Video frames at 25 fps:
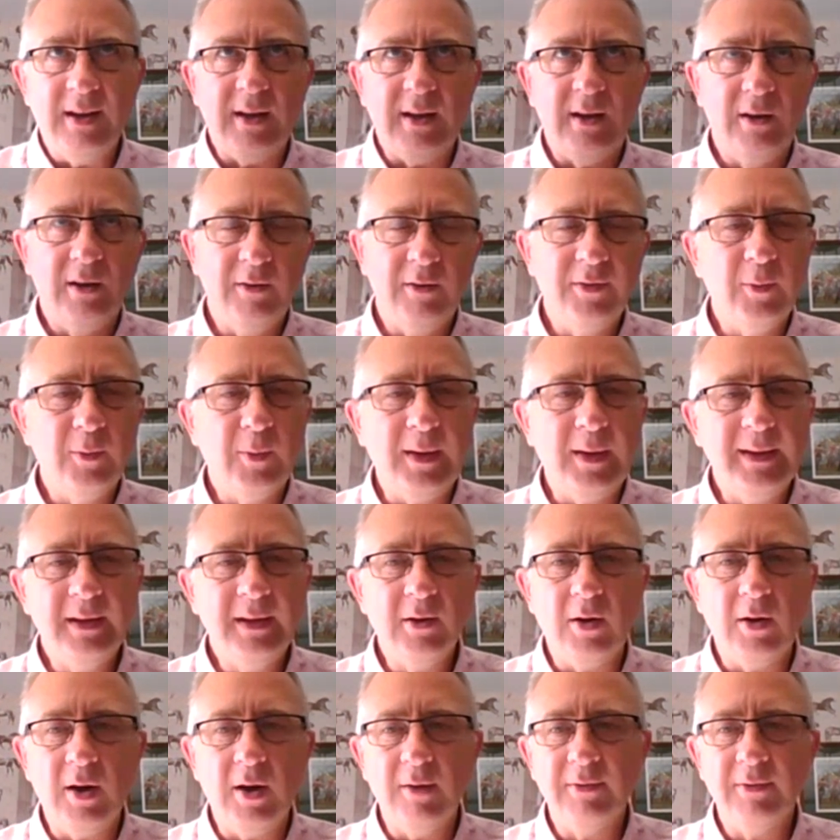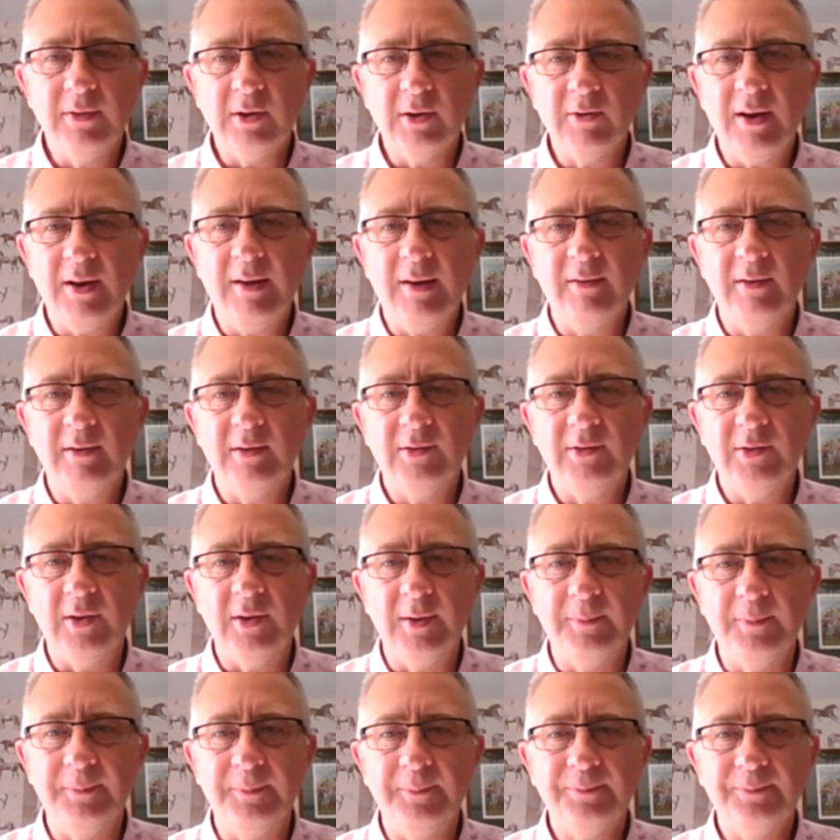And I love the way he got over the ground at
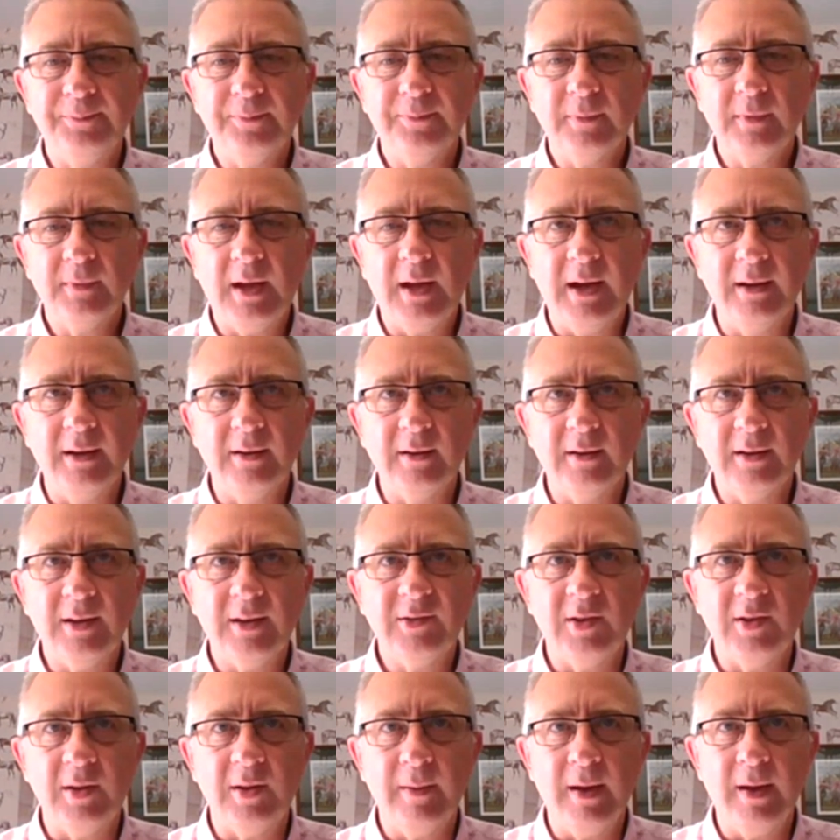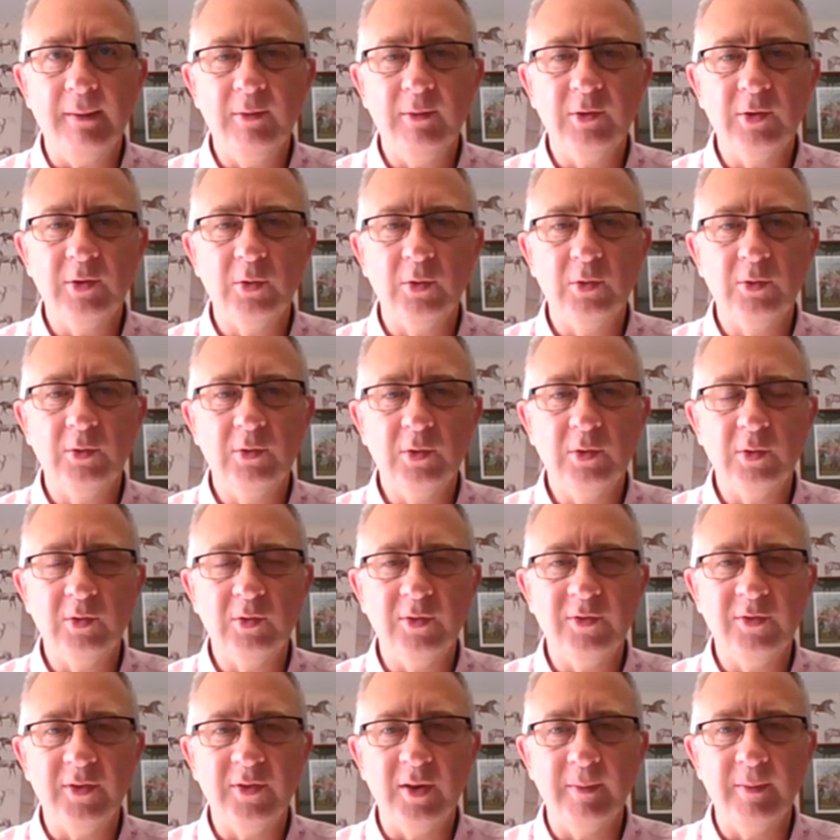Haydock last time out. It was good
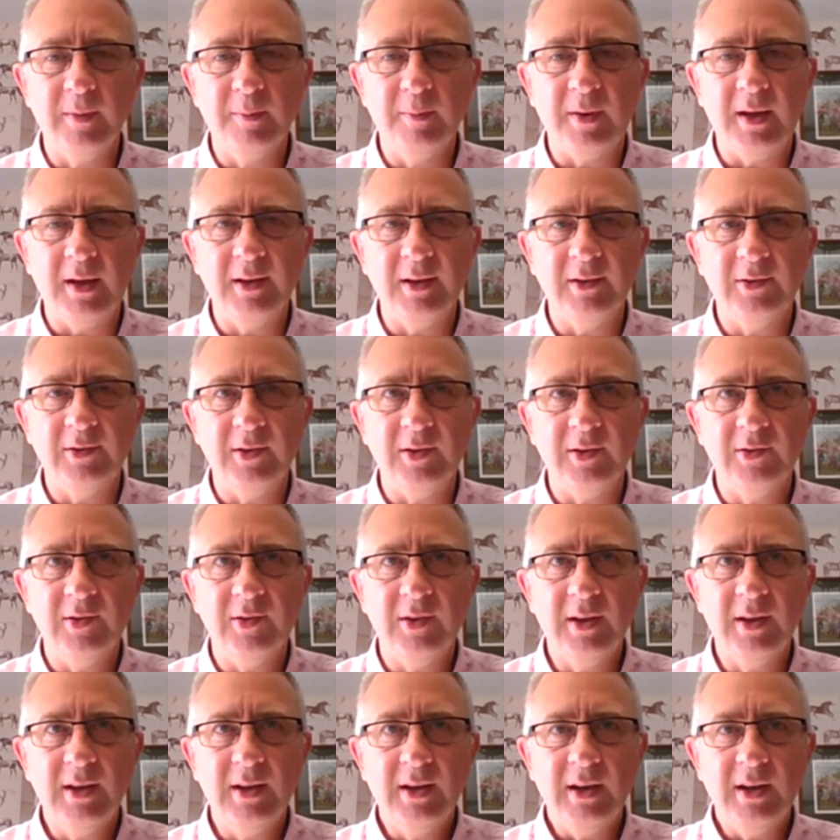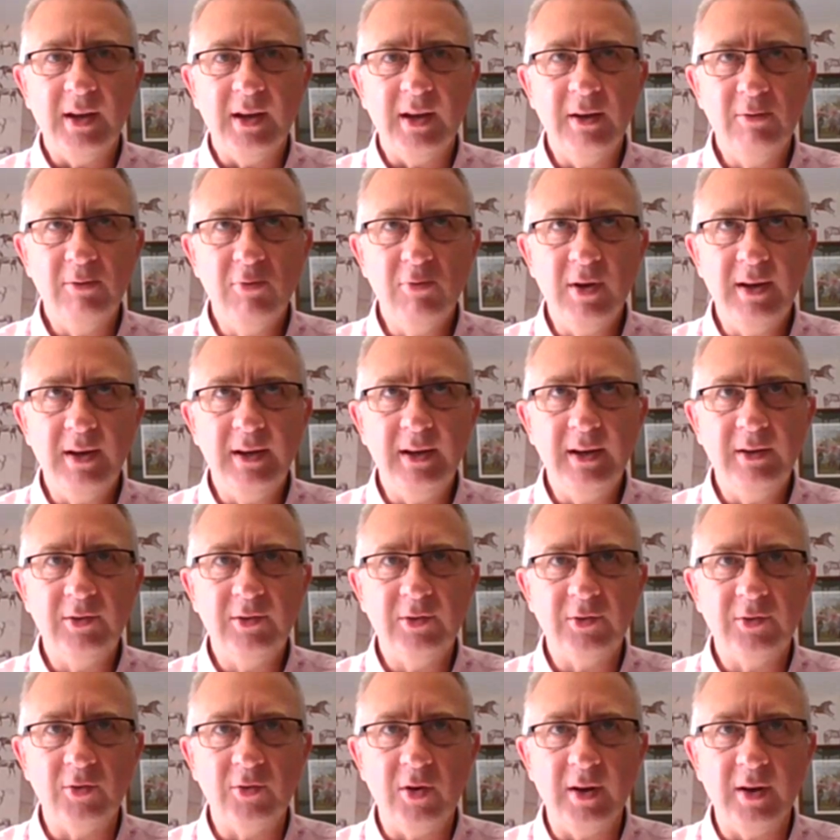to firm in places, and he really did
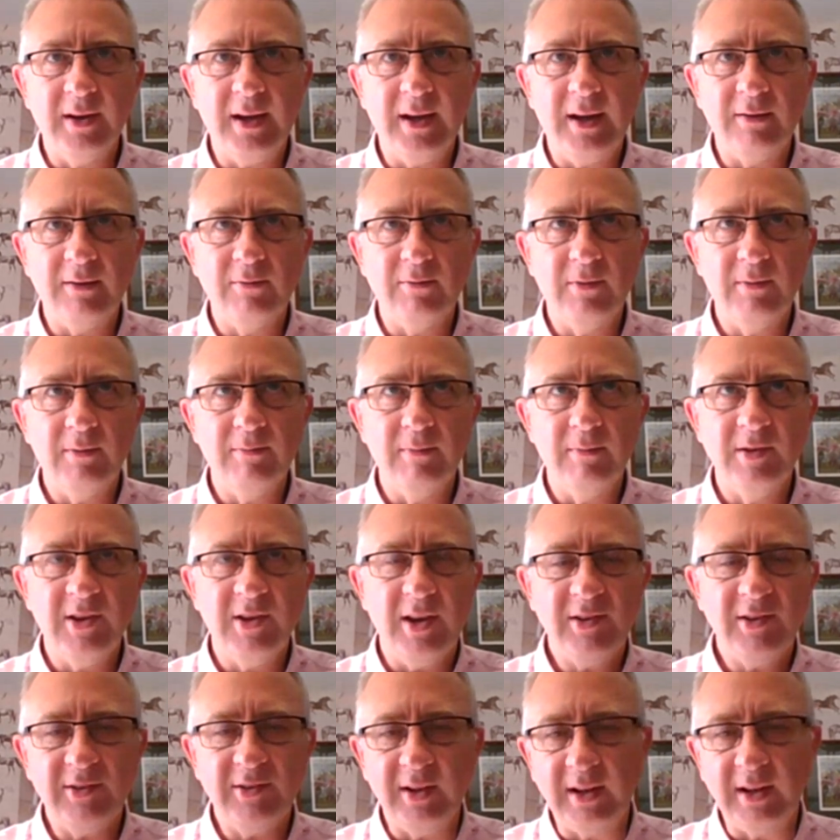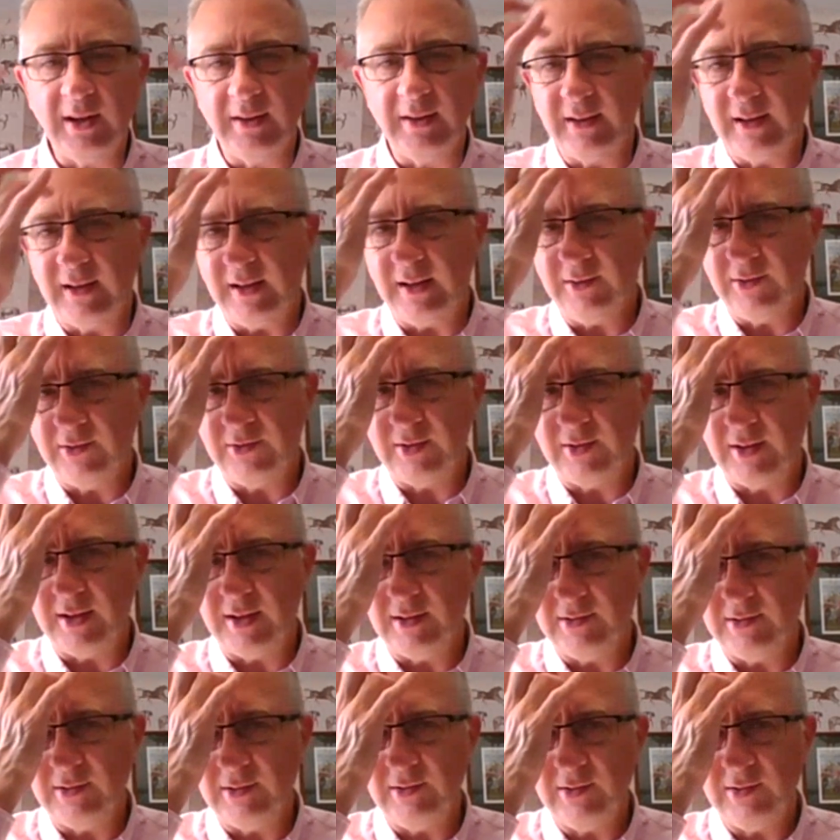stride out majestically in the latter
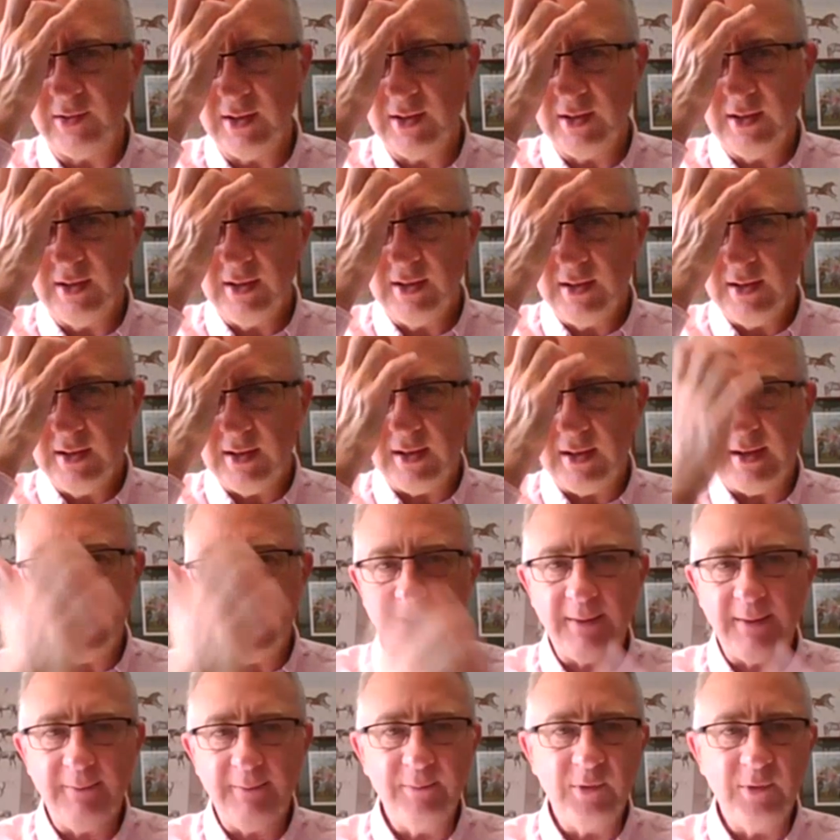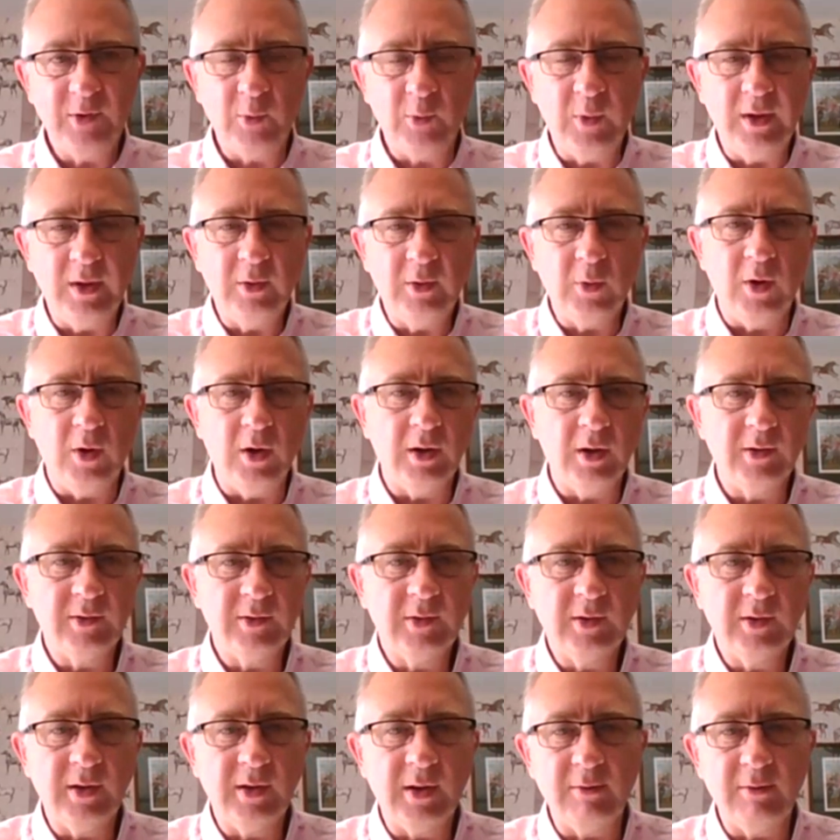stages to win quite
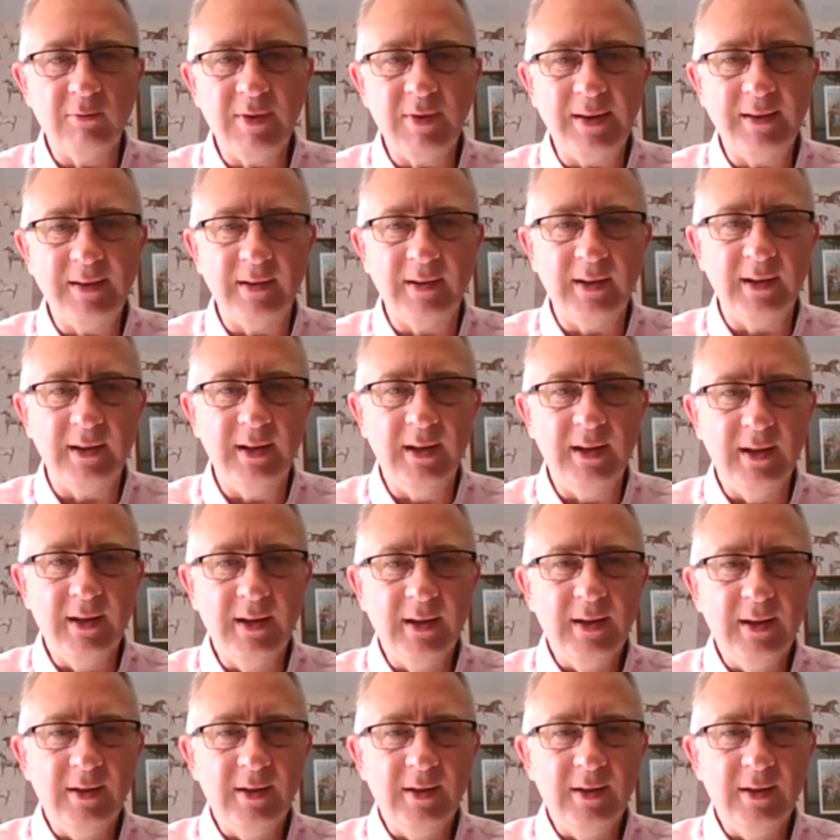readily.